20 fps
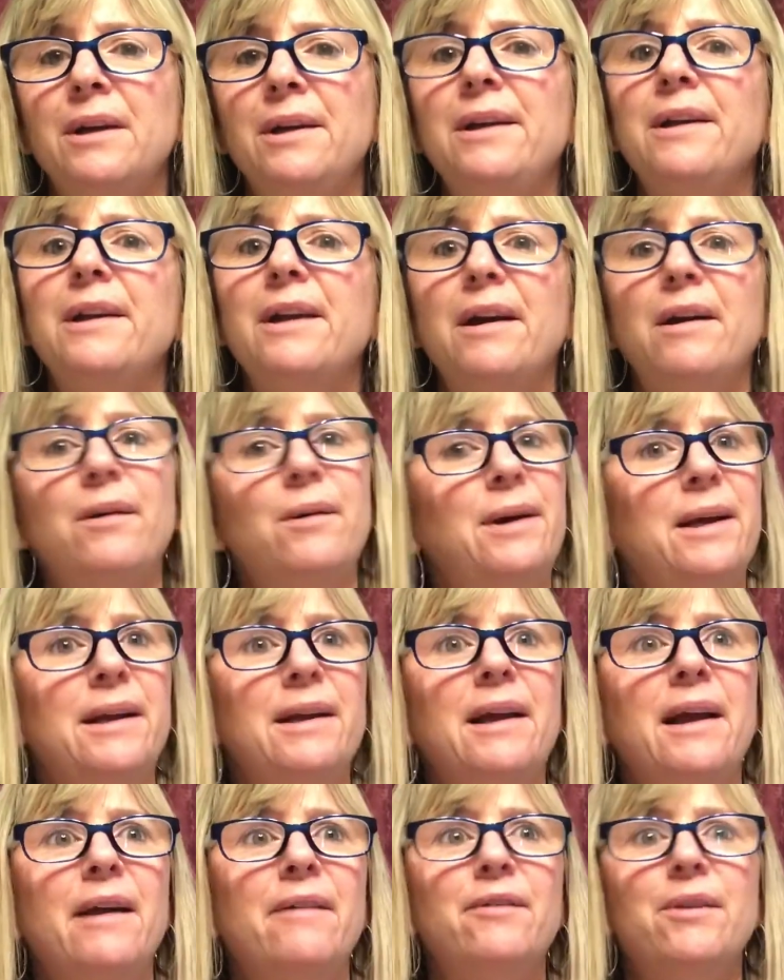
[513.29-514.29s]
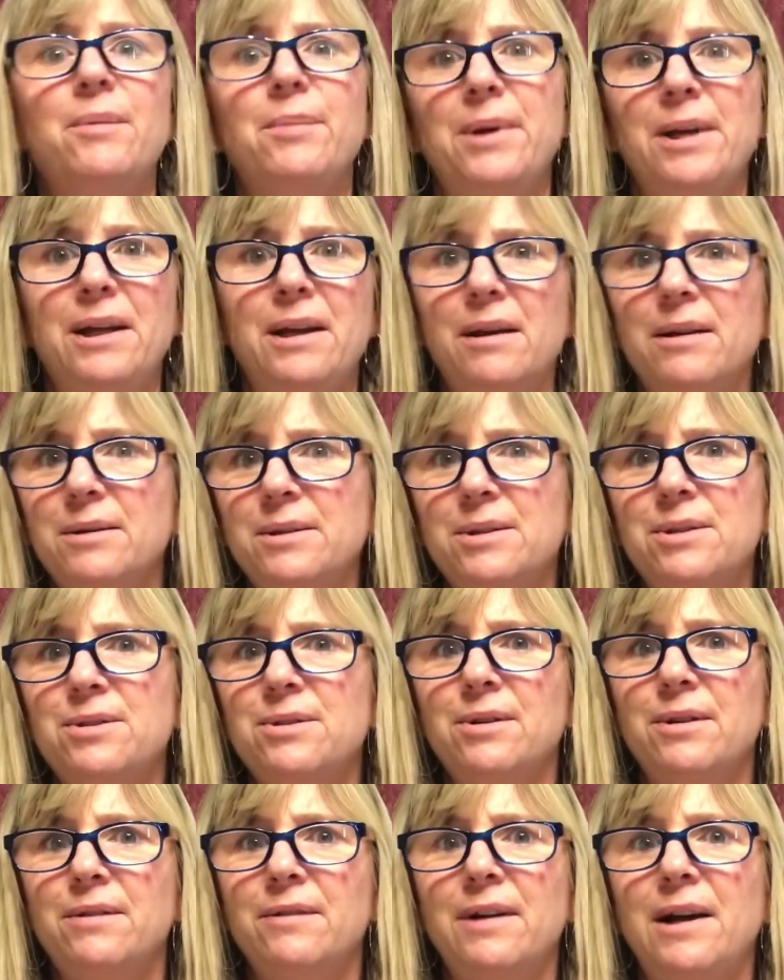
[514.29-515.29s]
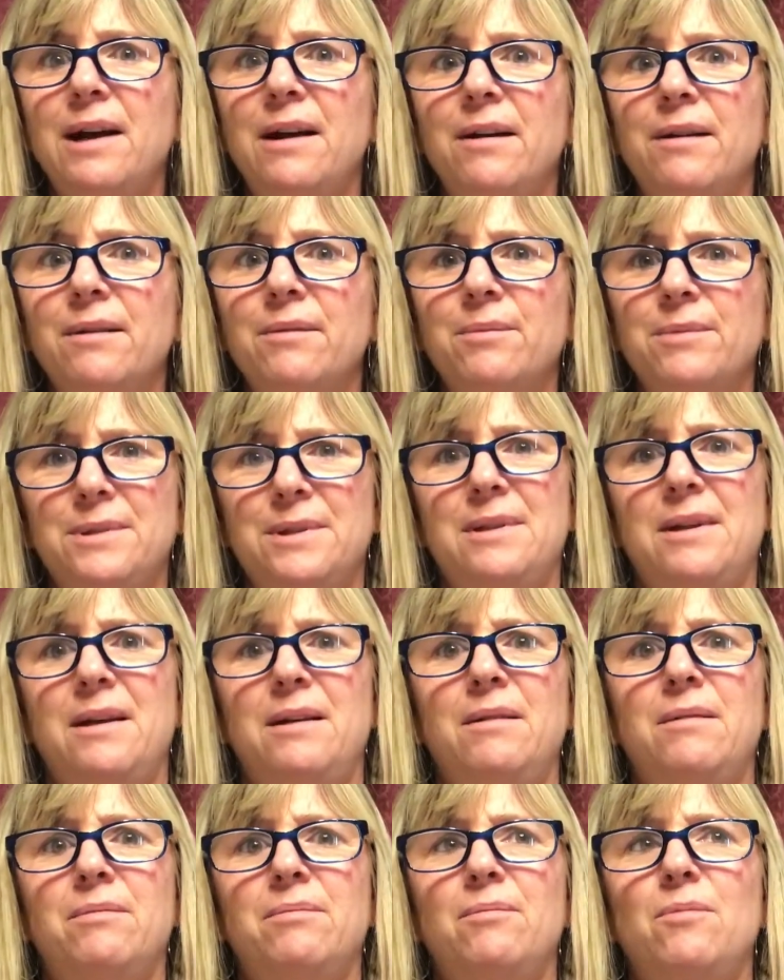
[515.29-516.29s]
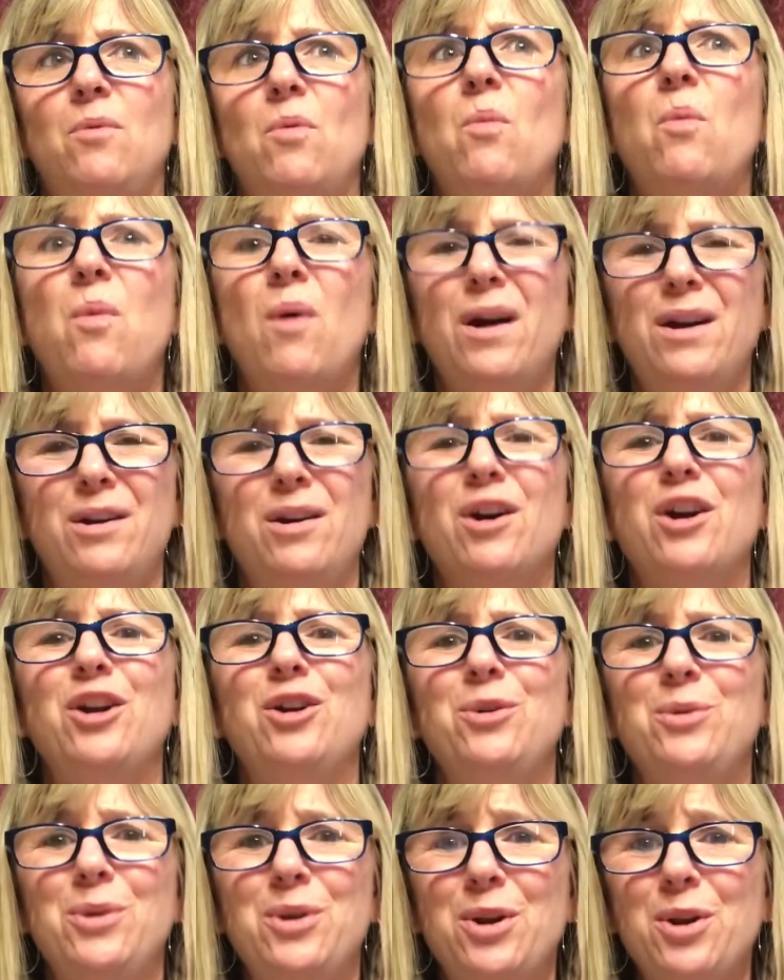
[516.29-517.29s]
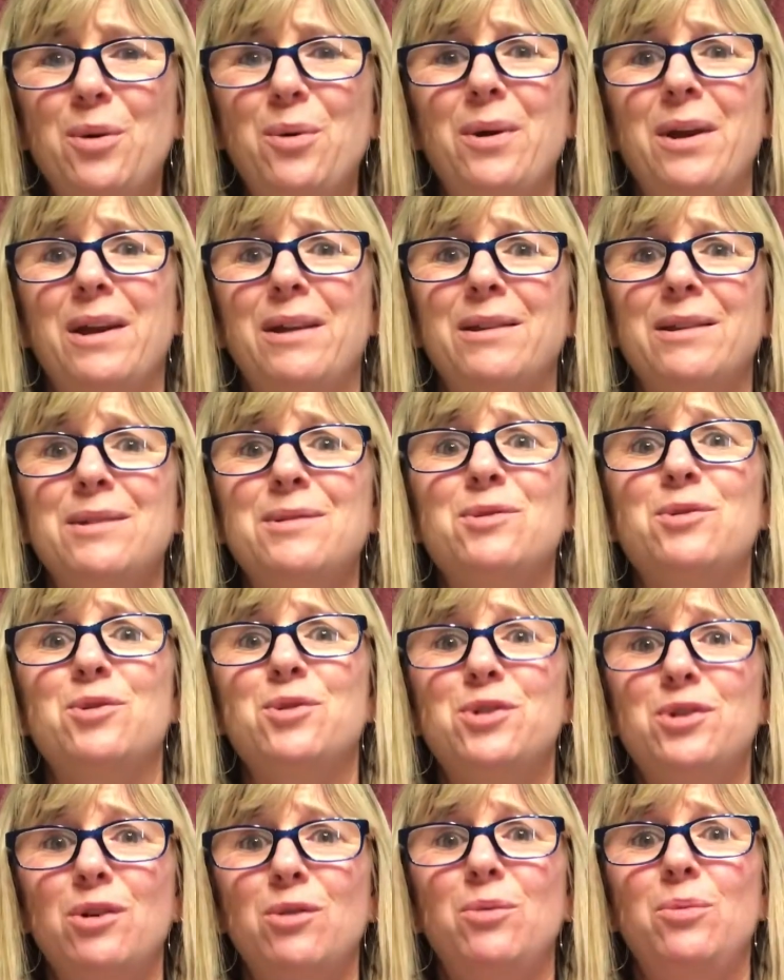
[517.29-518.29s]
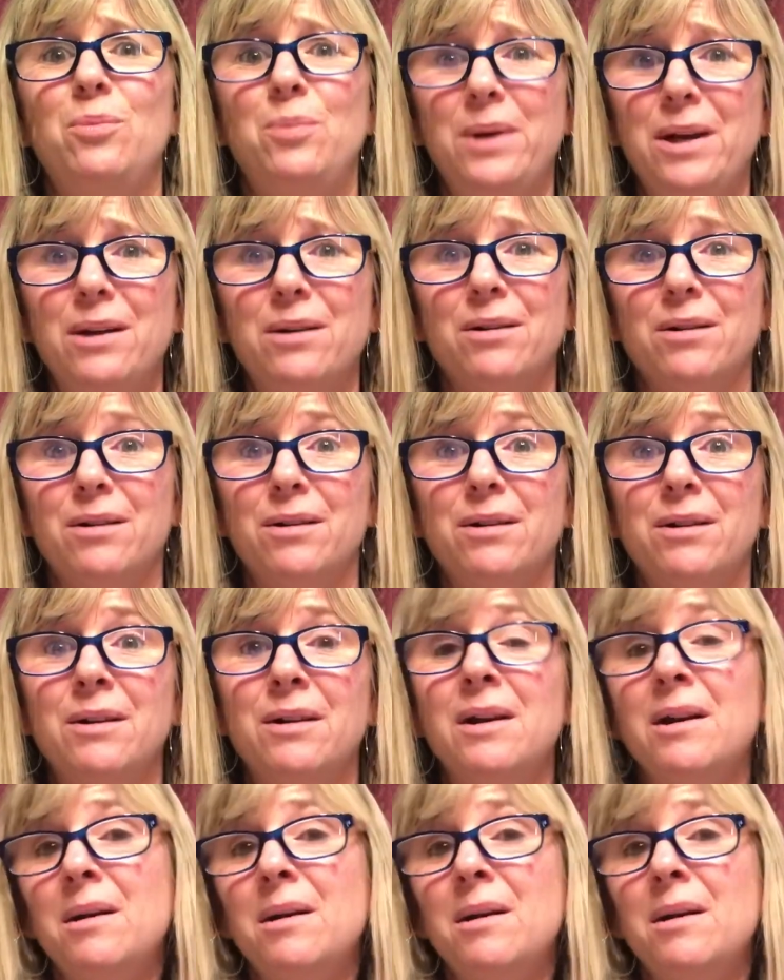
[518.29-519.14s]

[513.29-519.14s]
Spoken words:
and everybody else stood around and was like, what are you doing? This is so weird.